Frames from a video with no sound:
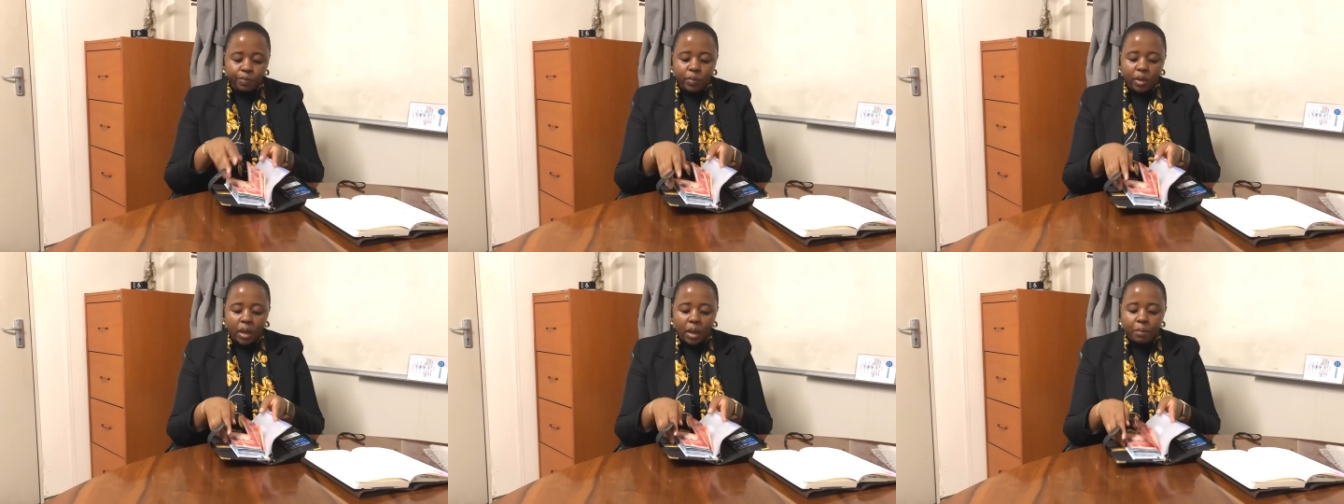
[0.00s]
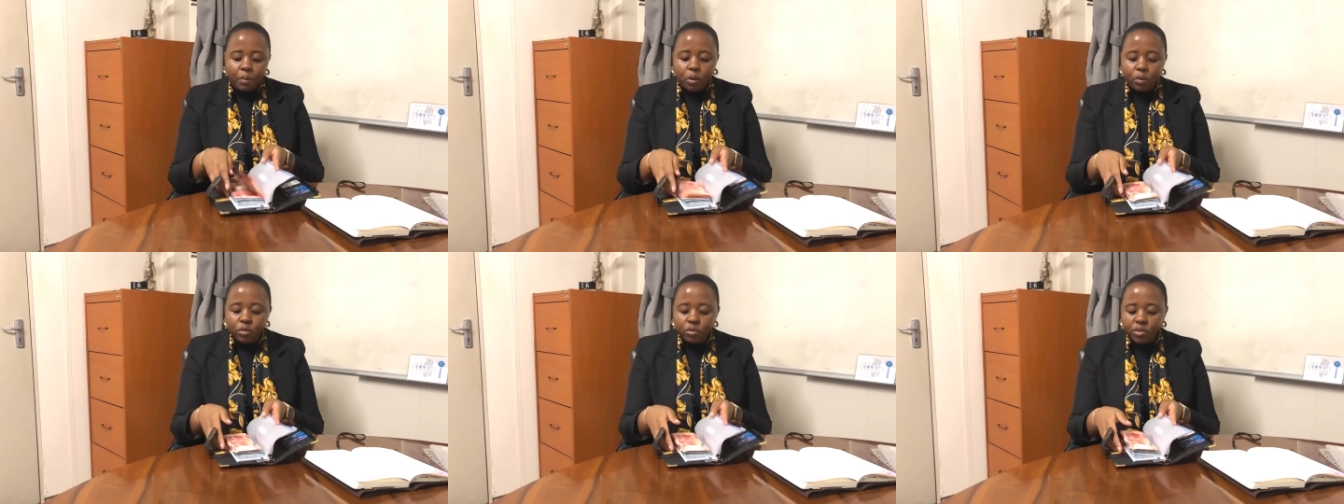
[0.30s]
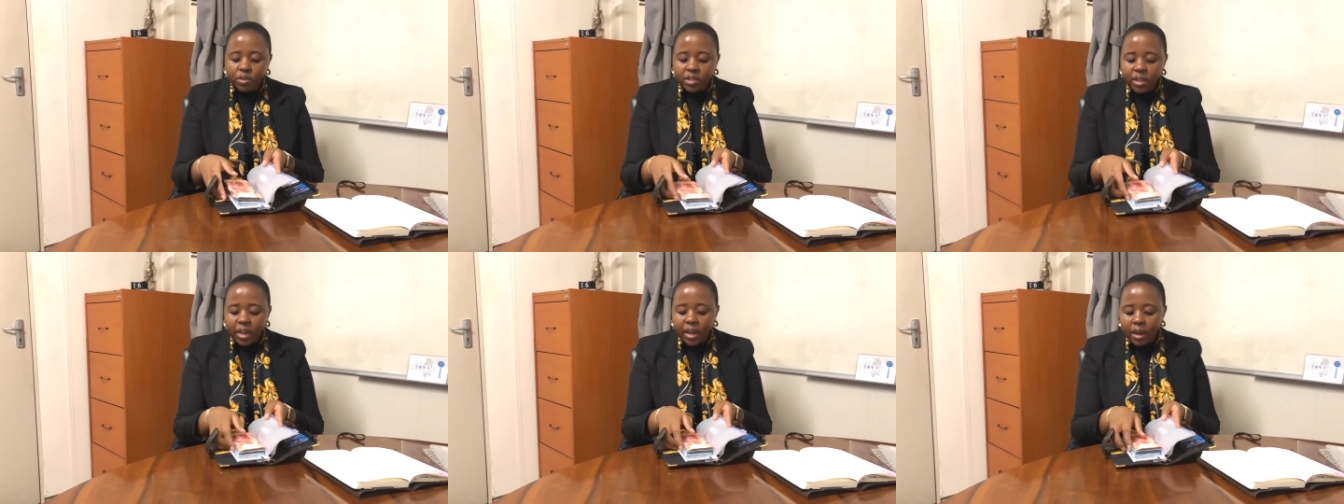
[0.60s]
I'm going
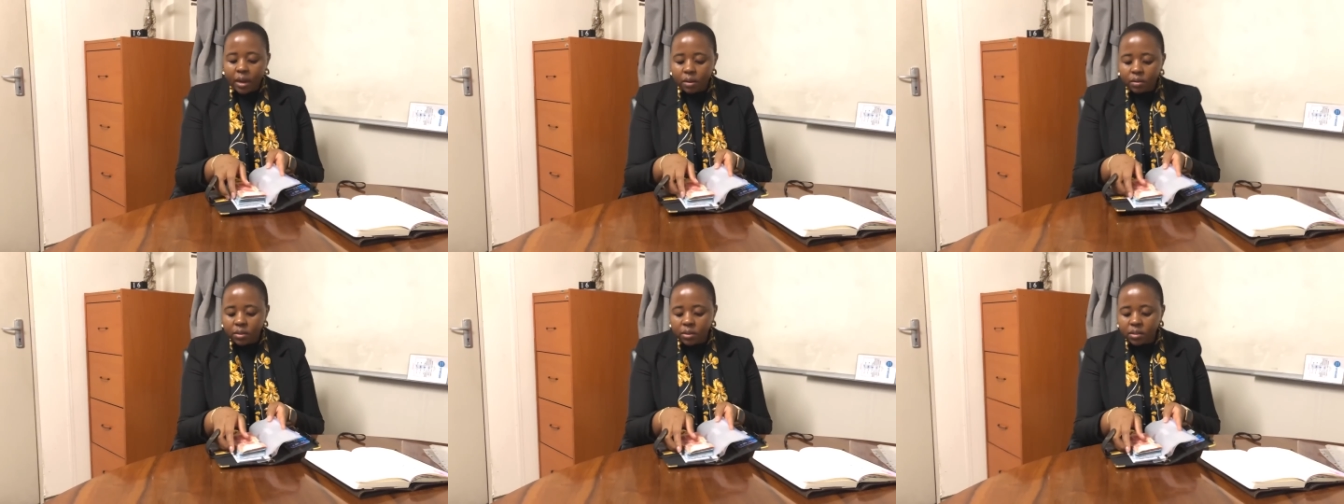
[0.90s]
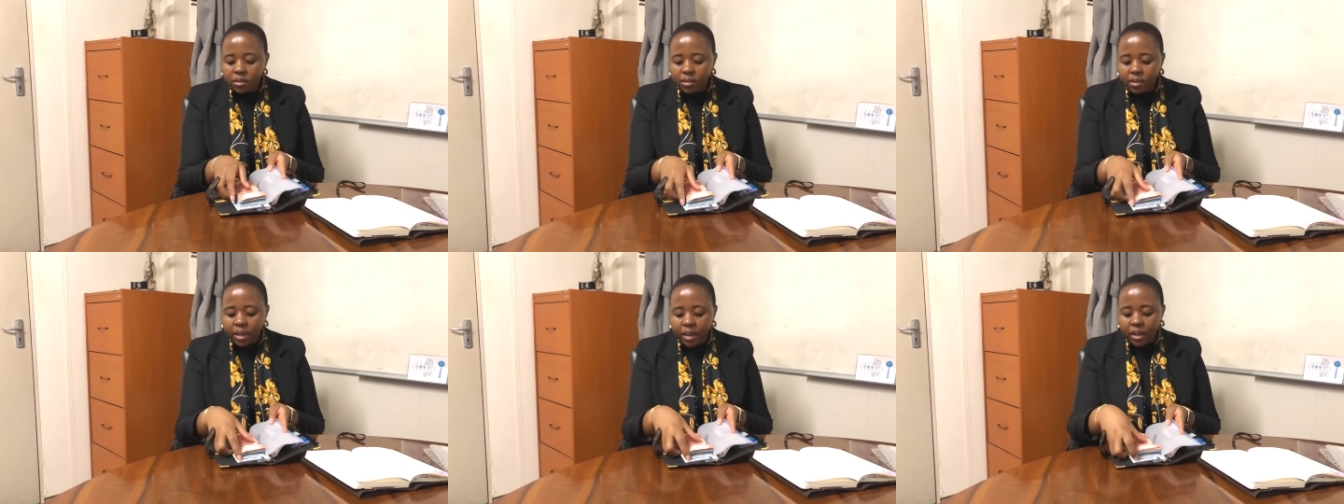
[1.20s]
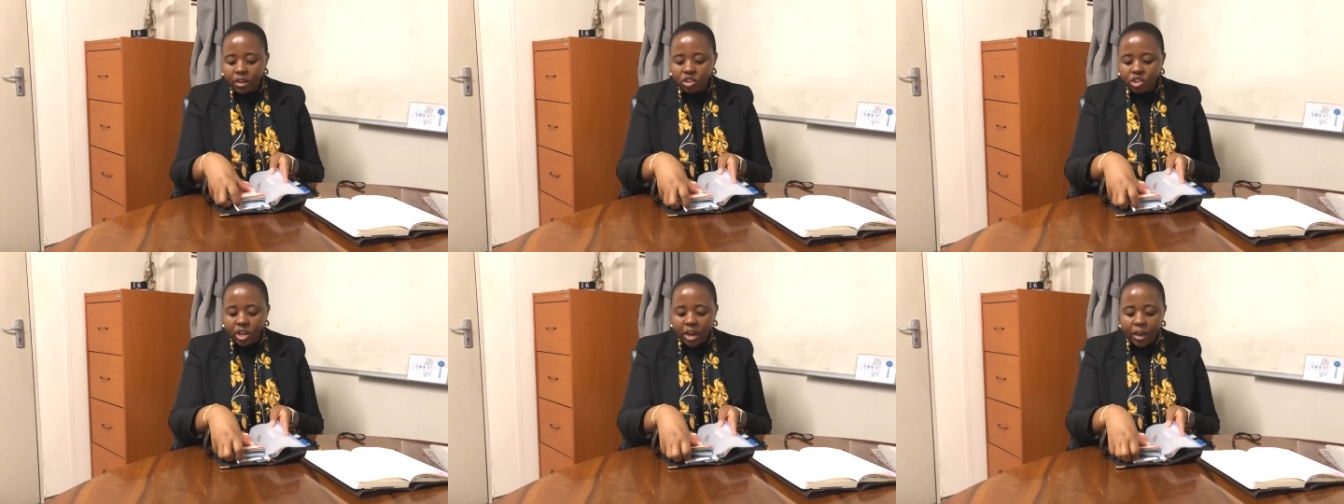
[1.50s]
to take out this
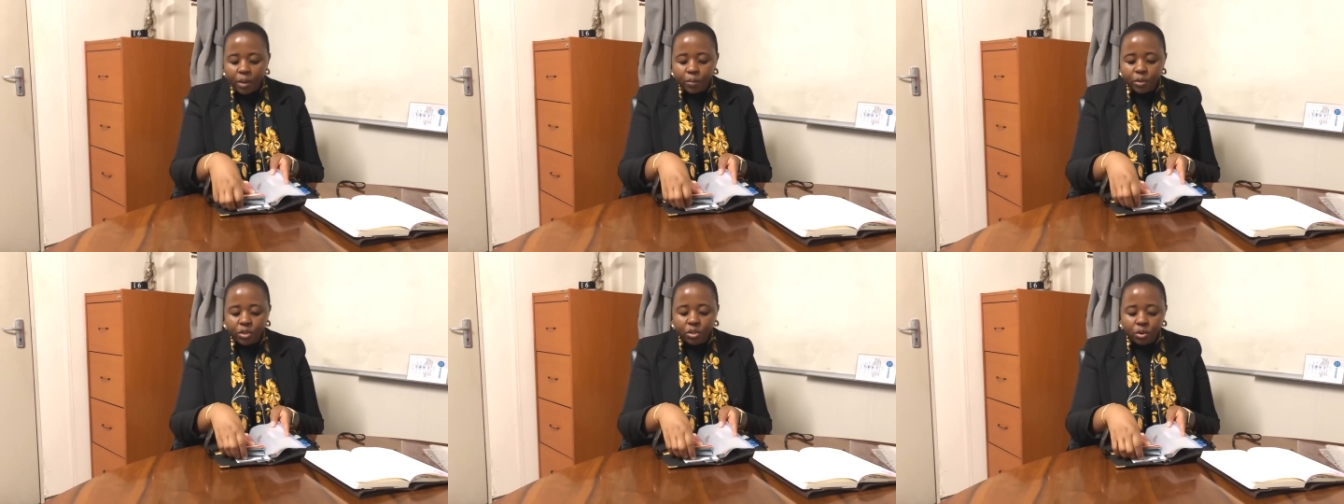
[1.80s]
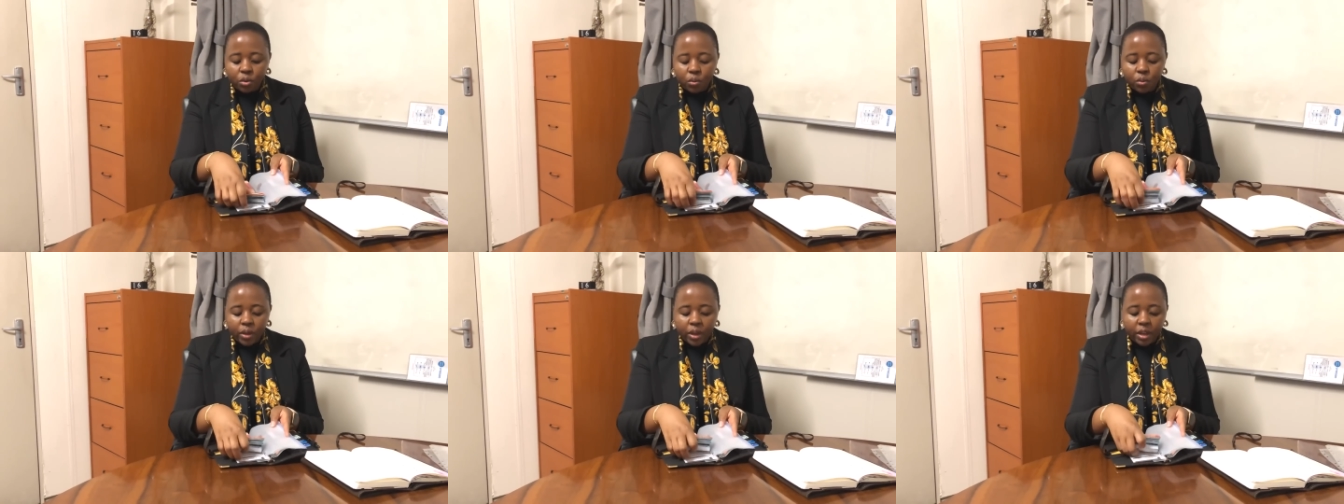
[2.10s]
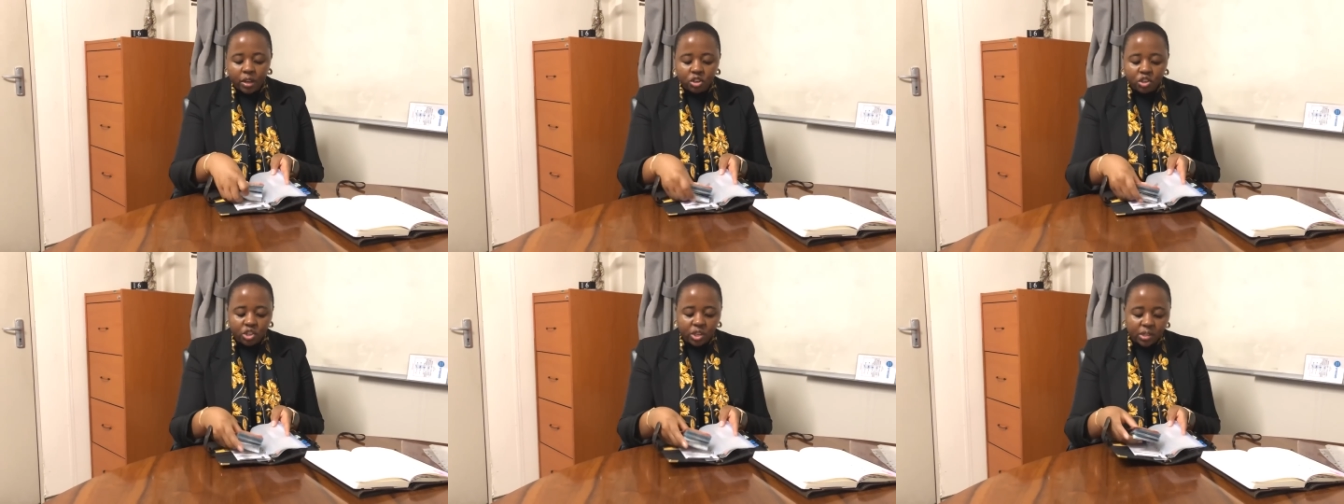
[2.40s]
cash. I withdrew
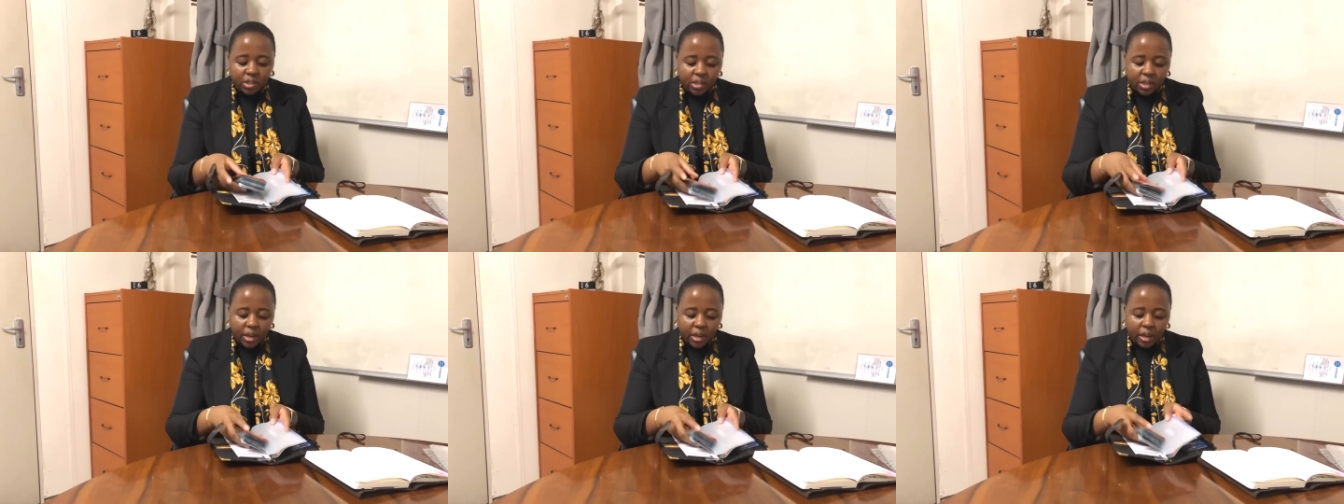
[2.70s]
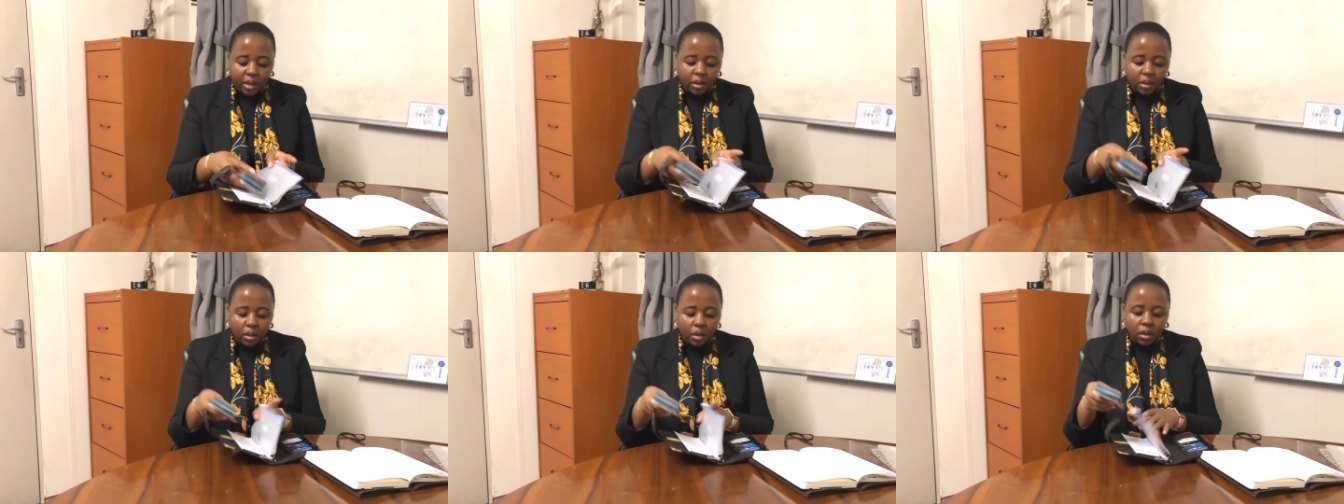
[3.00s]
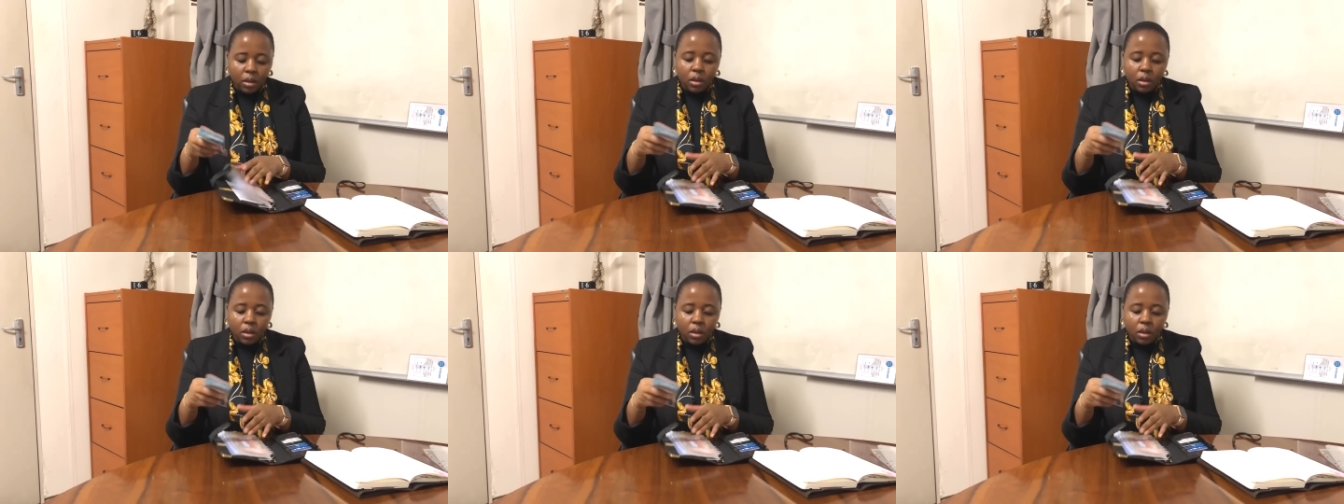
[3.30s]
cash yesterday.